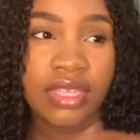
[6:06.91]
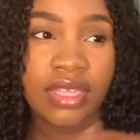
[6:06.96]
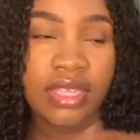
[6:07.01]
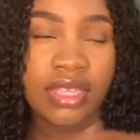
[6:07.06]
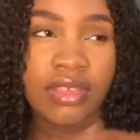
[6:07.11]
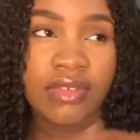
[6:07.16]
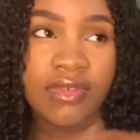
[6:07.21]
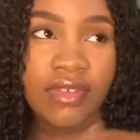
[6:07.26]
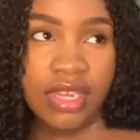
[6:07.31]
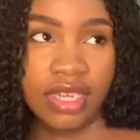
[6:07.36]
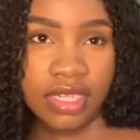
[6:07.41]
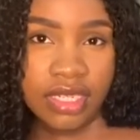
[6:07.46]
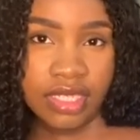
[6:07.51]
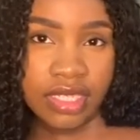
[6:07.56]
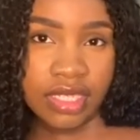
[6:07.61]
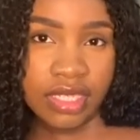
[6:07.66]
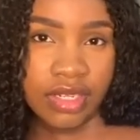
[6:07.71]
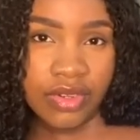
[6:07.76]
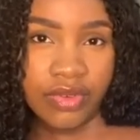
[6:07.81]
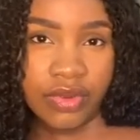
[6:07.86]
He read it.
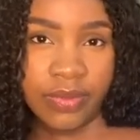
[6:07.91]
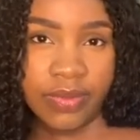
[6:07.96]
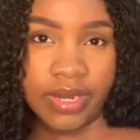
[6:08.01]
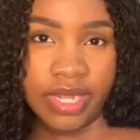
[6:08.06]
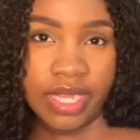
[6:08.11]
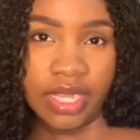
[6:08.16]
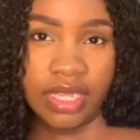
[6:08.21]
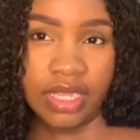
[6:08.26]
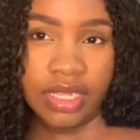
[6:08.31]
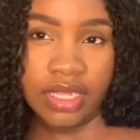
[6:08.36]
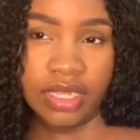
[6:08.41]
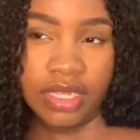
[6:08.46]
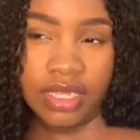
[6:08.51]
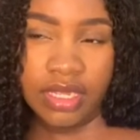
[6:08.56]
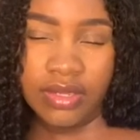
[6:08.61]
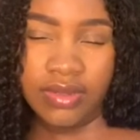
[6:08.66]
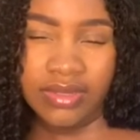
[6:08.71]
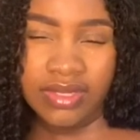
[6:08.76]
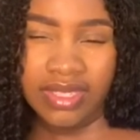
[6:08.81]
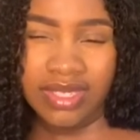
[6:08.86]
He didn't reply. And
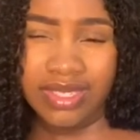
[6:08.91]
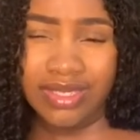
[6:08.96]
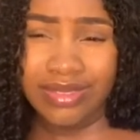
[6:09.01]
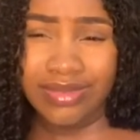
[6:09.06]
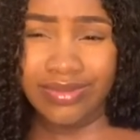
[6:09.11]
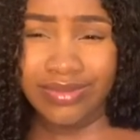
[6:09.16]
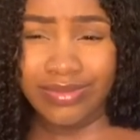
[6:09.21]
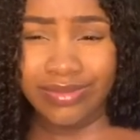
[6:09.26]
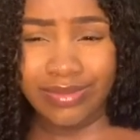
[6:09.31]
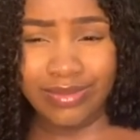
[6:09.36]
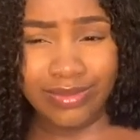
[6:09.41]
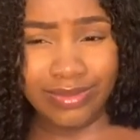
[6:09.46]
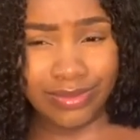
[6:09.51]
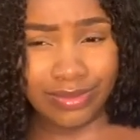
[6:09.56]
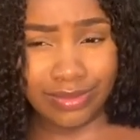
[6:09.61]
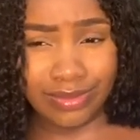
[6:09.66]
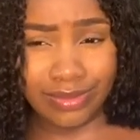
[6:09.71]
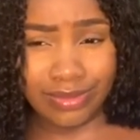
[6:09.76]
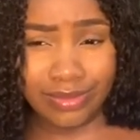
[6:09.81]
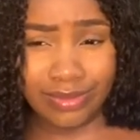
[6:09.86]
I was like,
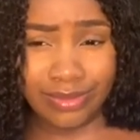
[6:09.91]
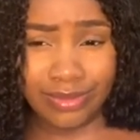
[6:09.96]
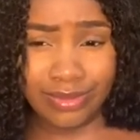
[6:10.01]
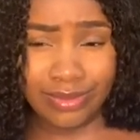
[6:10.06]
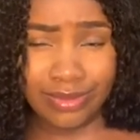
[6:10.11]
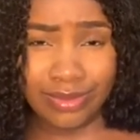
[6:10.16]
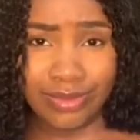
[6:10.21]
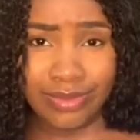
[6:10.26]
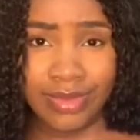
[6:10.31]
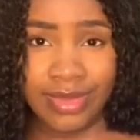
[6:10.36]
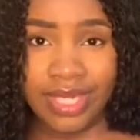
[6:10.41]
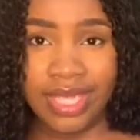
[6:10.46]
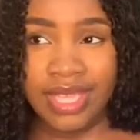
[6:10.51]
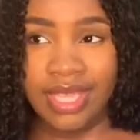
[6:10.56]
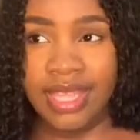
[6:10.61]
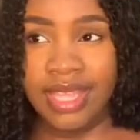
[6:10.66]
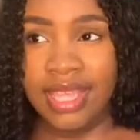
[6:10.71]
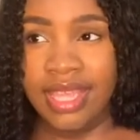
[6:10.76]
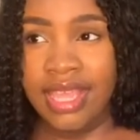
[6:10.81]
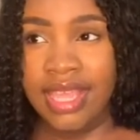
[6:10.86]
mm-mm.
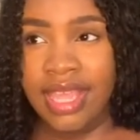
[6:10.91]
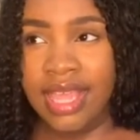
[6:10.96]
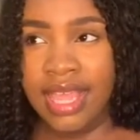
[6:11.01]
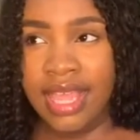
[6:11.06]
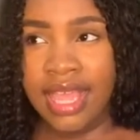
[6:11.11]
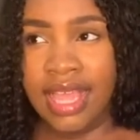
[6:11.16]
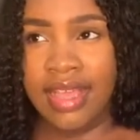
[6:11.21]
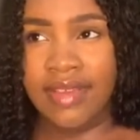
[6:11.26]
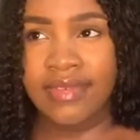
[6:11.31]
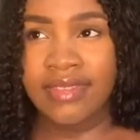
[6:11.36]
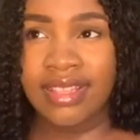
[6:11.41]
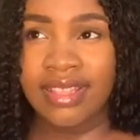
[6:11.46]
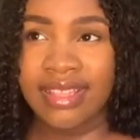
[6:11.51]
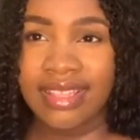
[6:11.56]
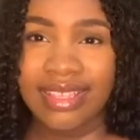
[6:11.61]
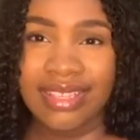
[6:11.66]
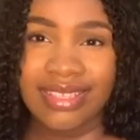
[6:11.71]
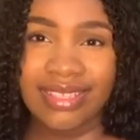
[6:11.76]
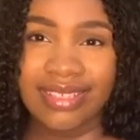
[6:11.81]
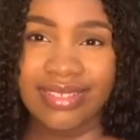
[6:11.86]
After
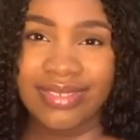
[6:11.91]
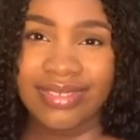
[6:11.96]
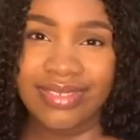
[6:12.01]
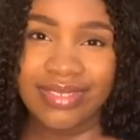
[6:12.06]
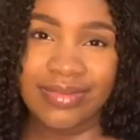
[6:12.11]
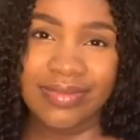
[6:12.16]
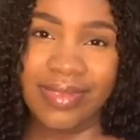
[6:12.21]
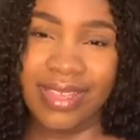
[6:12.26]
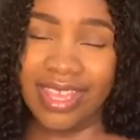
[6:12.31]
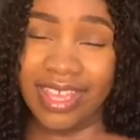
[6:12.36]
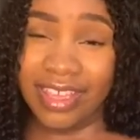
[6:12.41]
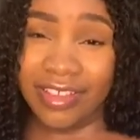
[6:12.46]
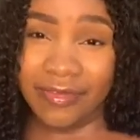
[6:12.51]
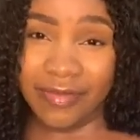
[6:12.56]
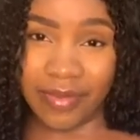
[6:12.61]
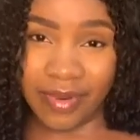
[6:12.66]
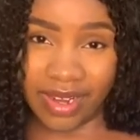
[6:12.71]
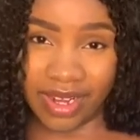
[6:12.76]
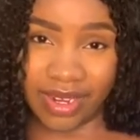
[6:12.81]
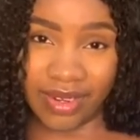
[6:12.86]
like, because me, I have
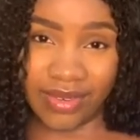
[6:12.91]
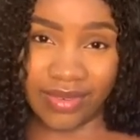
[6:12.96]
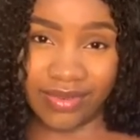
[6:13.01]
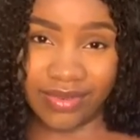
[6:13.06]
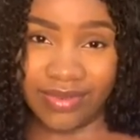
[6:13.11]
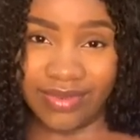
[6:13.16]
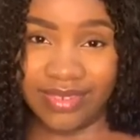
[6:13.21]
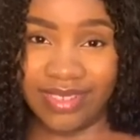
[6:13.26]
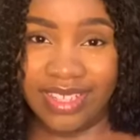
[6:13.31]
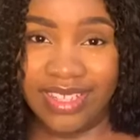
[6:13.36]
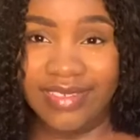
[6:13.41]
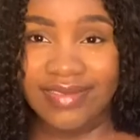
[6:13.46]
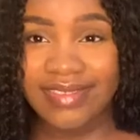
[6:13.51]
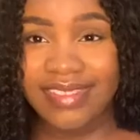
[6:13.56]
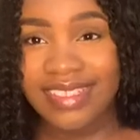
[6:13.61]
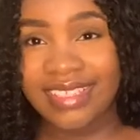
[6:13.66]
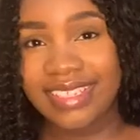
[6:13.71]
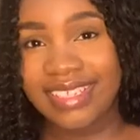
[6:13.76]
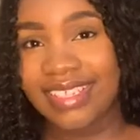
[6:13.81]
pride. Though. After